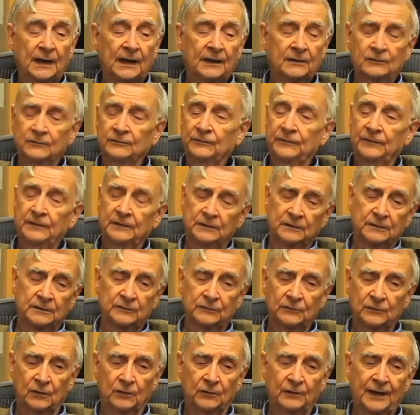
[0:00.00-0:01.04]
I don't feel as
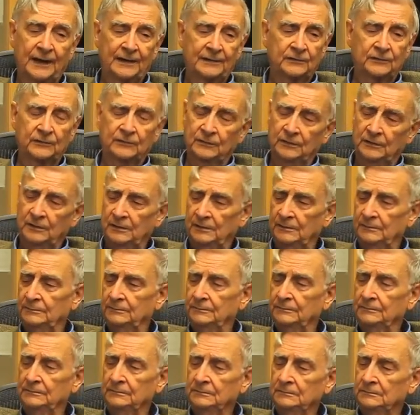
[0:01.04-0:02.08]
though that's
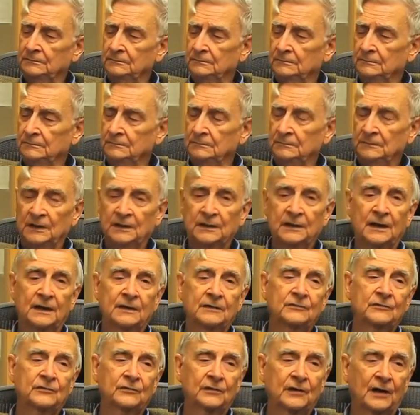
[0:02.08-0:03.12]
um, an
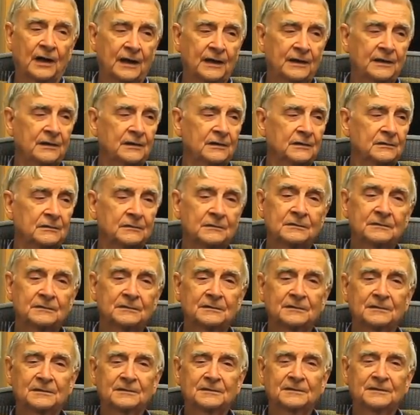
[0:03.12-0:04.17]
Einsteinian
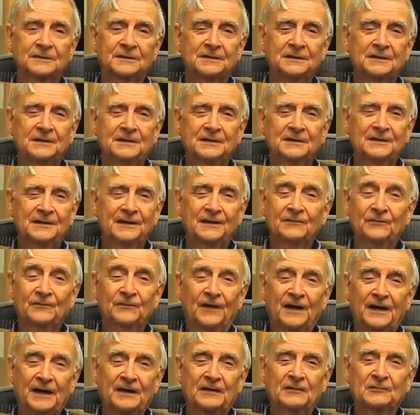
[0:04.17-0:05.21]

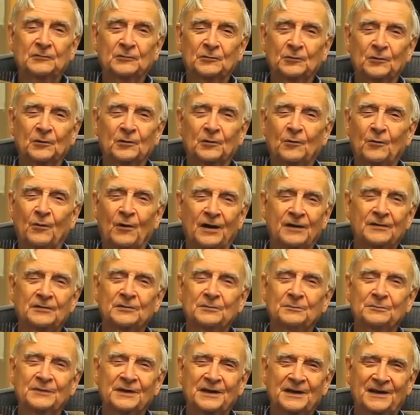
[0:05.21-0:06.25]
advance or a
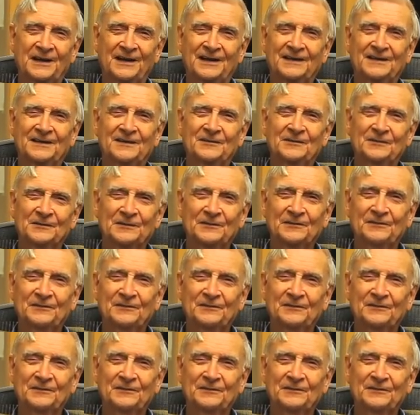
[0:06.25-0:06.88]
quantum mechanical